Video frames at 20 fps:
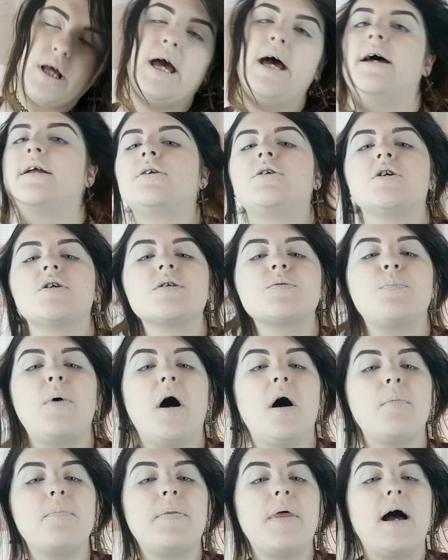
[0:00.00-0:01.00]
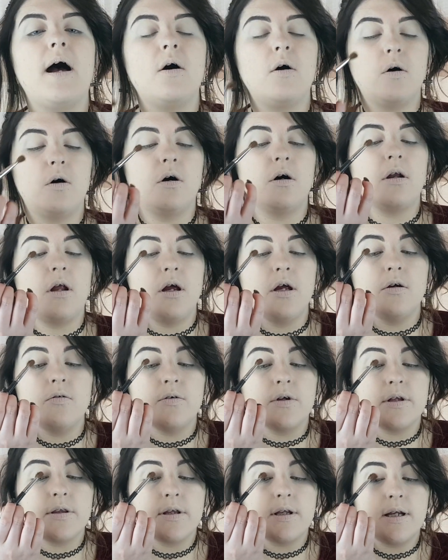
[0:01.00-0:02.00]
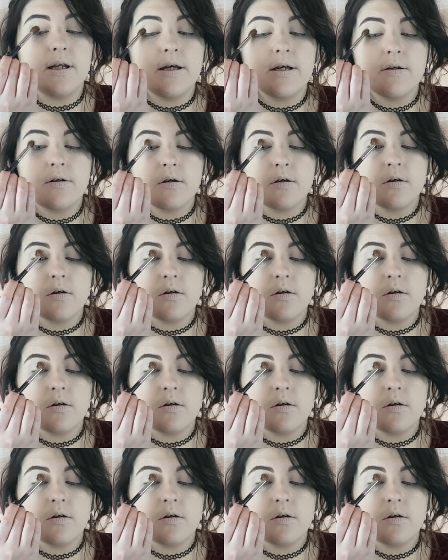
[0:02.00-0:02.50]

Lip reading: and just pop that all over the lid.